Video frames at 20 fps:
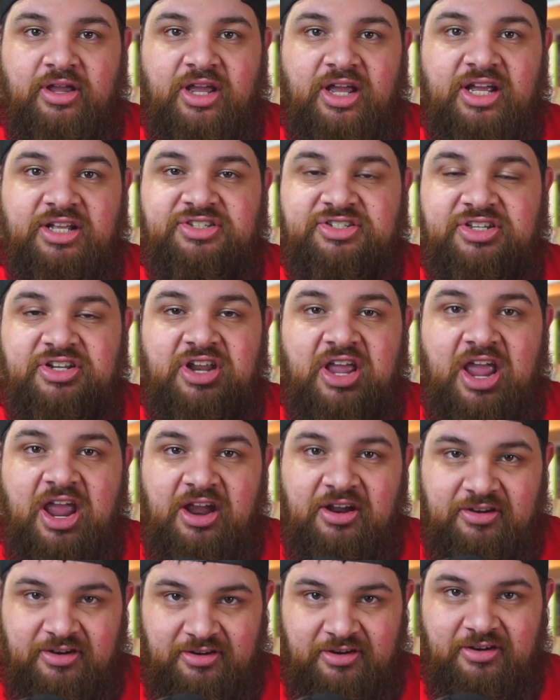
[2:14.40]
It's an
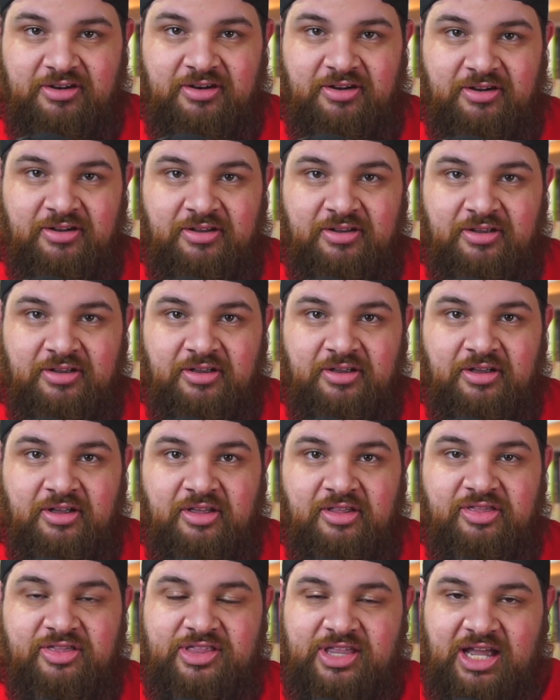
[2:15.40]
error
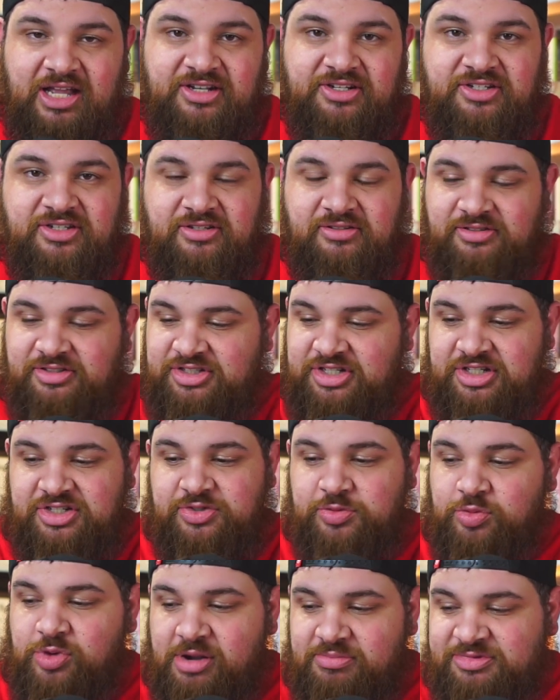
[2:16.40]
that
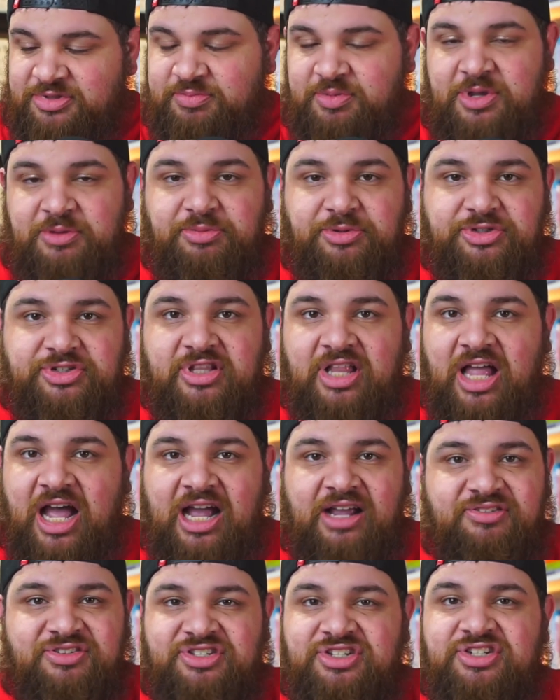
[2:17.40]
disrupts people's
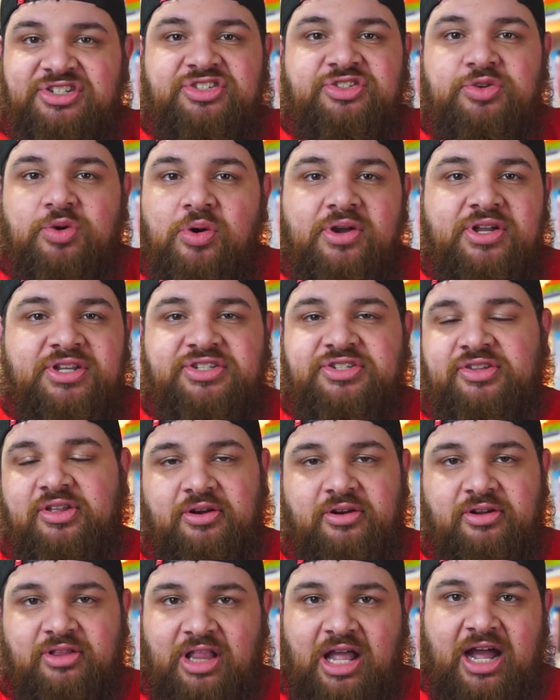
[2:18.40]
lives, destroys
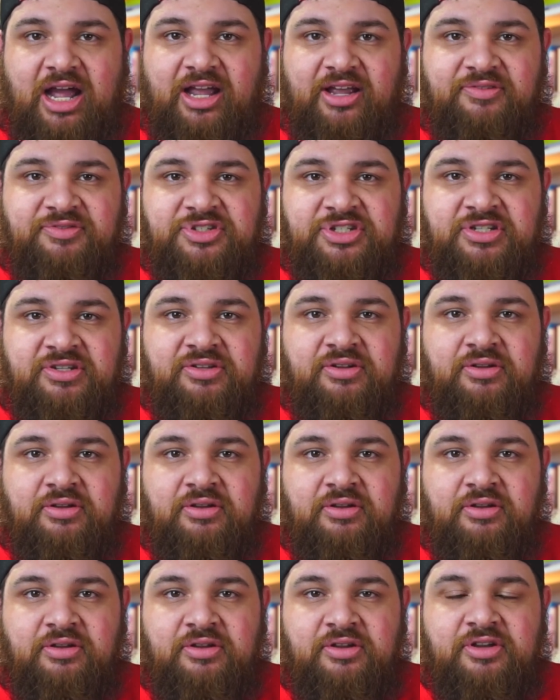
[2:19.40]
their lives.
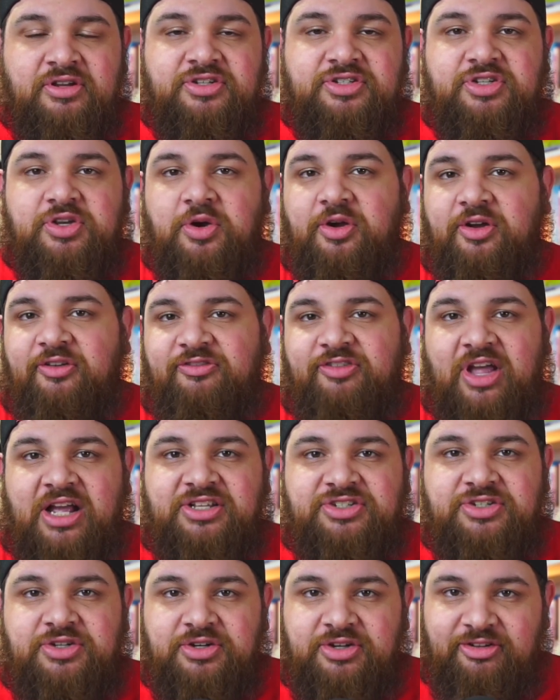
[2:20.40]
So if
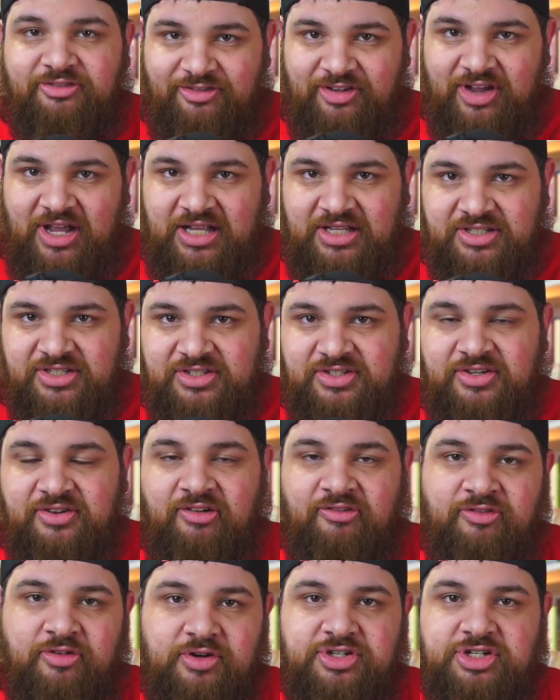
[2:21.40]
that's your defense
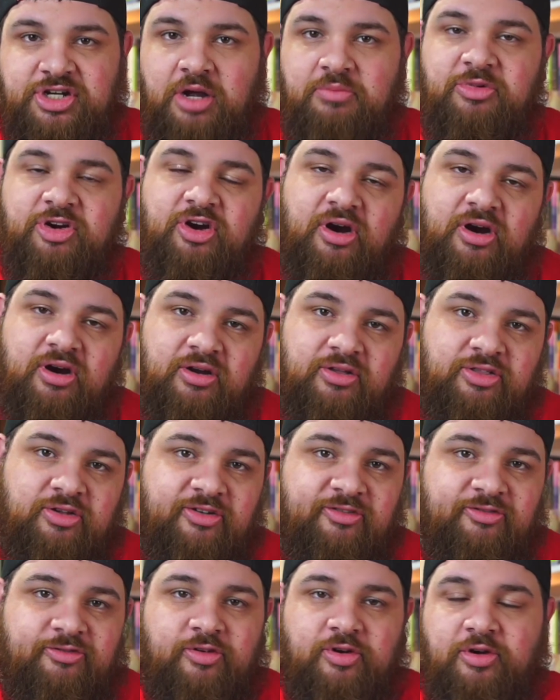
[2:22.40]
for John
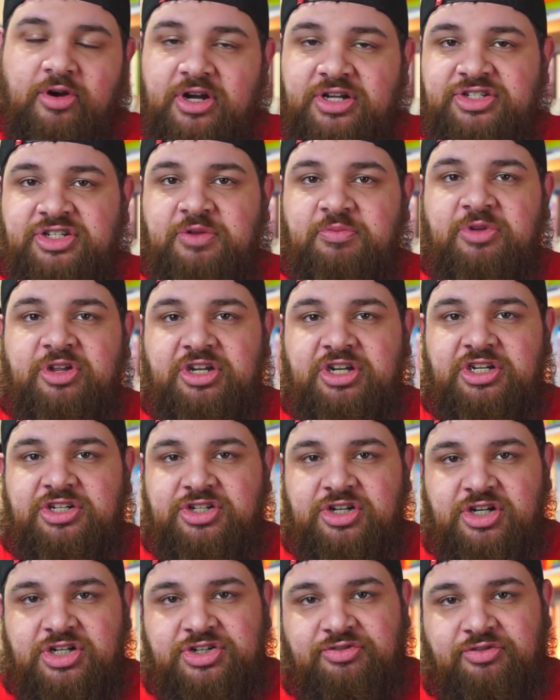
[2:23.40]
MacArthur, for Grace Community
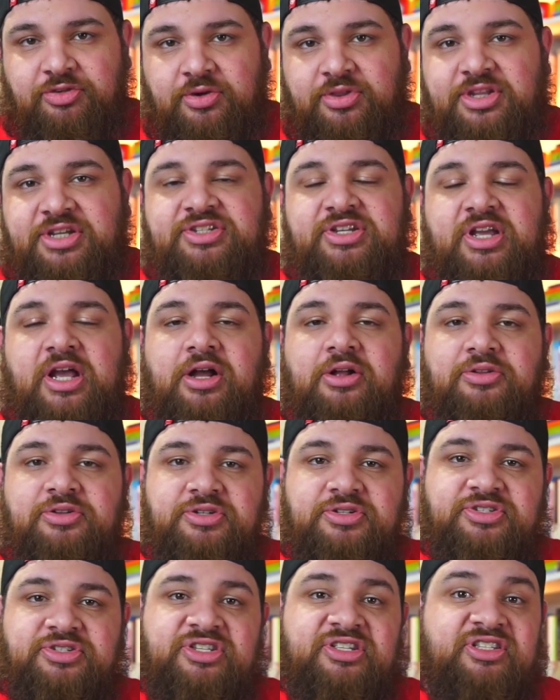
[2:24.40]
Church, for these
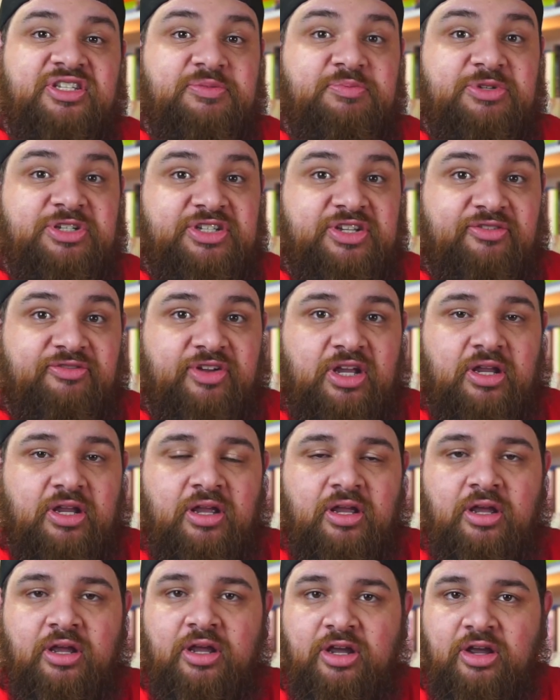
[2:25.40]
elders in
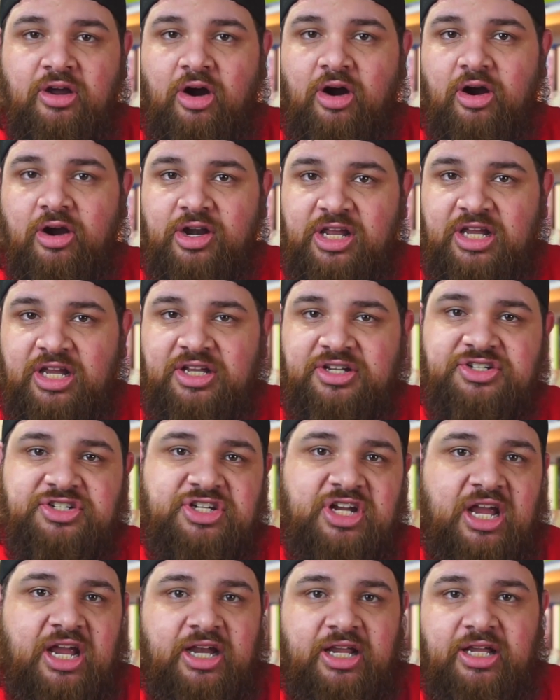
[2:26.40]
specific, Hardy and
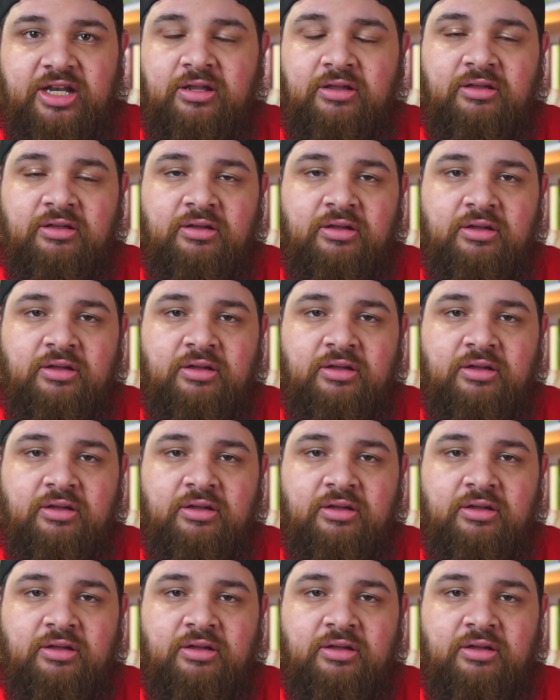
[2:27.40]
Shannon,